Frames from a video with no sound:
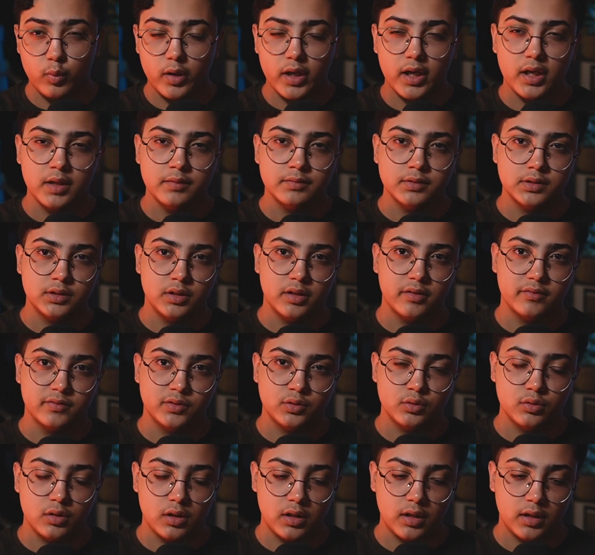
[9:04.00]
waves, you have
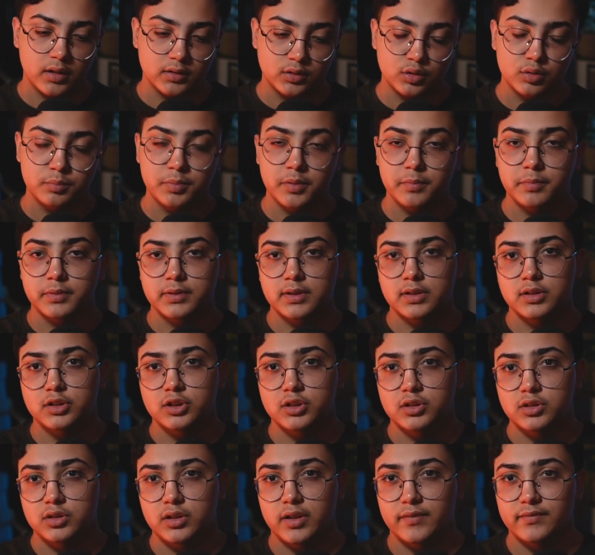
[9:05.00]

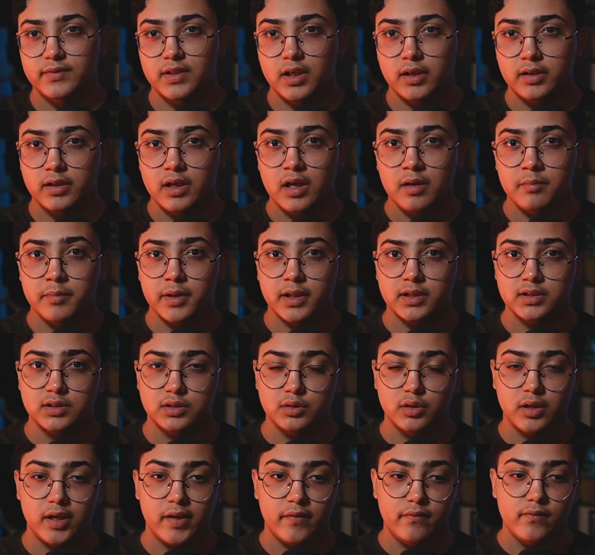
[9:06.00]
superposition, you have dynamics,
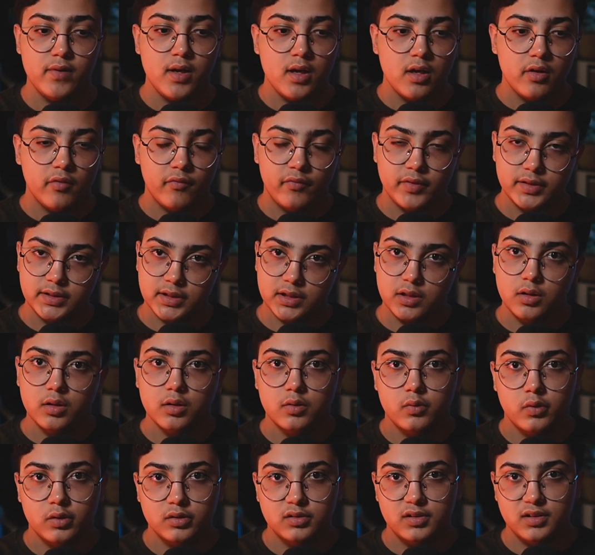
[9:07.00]
you have physical
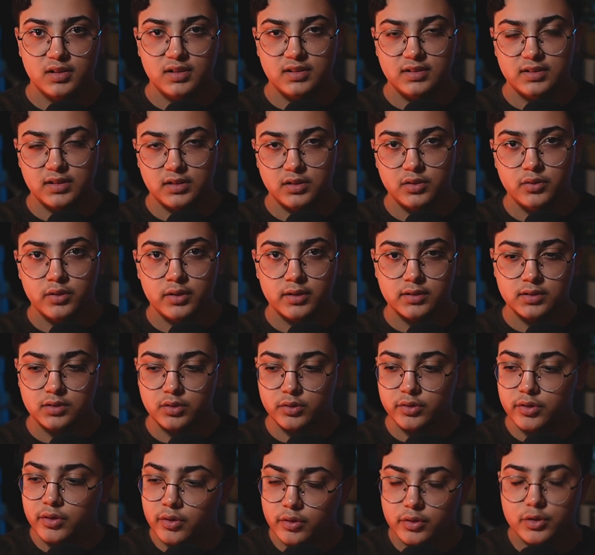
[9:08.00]
quantities and units. So,
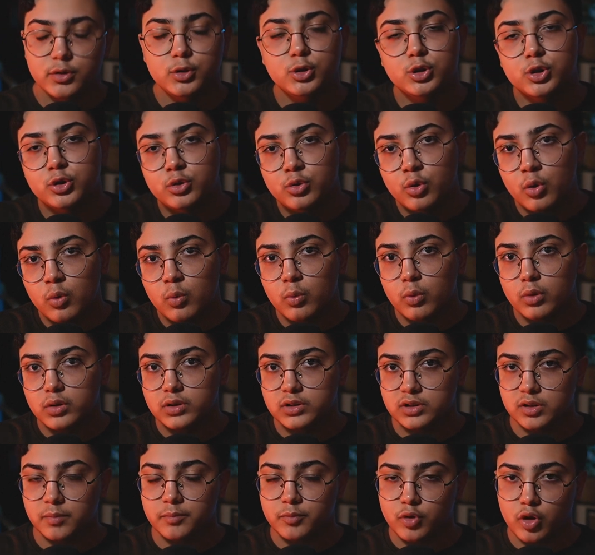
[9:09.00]
you should know what
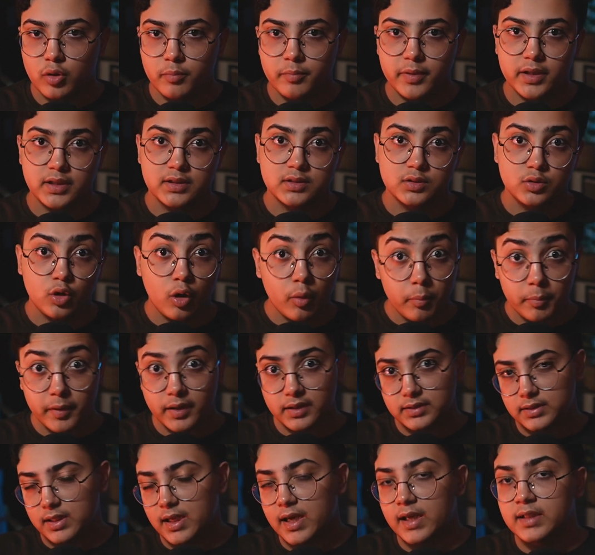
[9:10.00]
topics
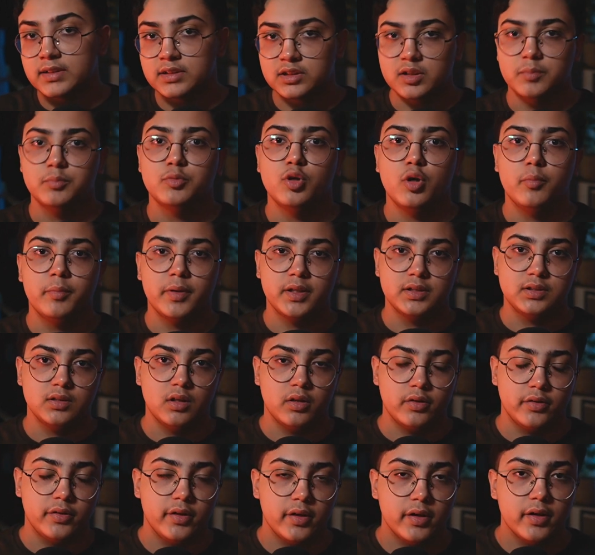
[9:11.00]
and subtopics
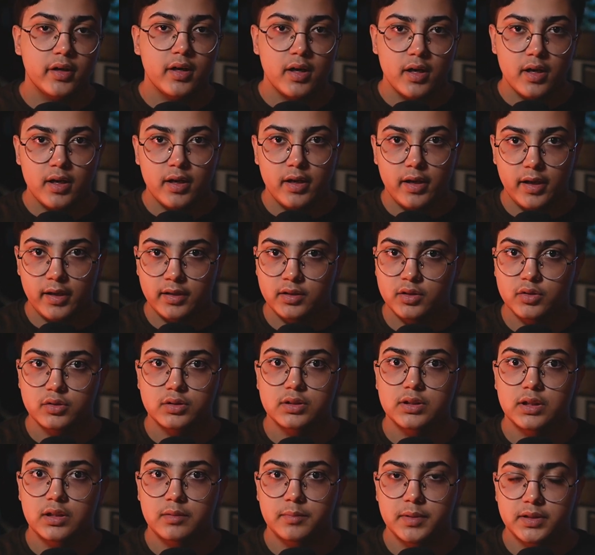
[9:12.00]
are there in your
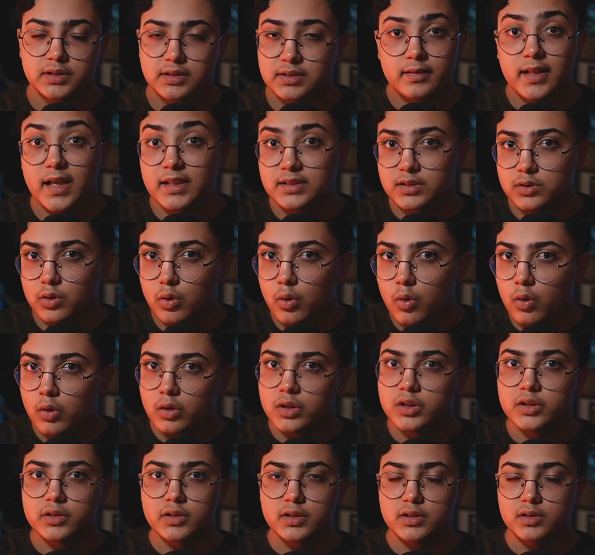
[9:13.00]
syllabus. That's all
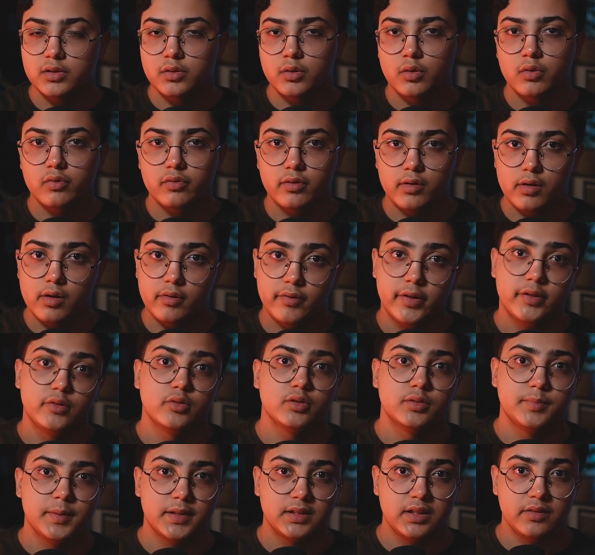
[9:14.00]
you need to know for a
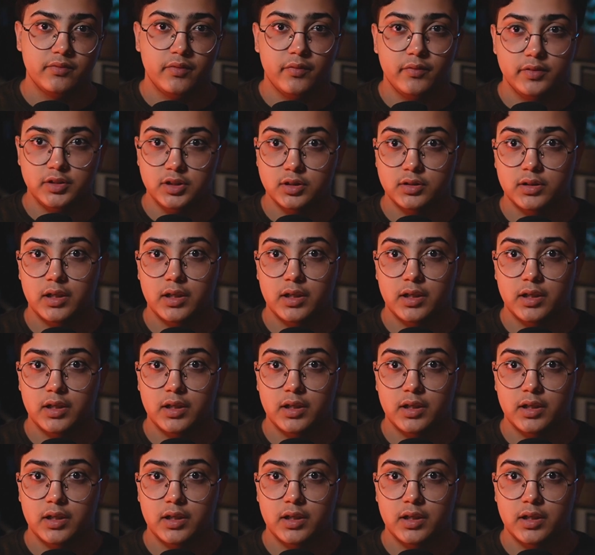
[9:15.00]
retrospective revision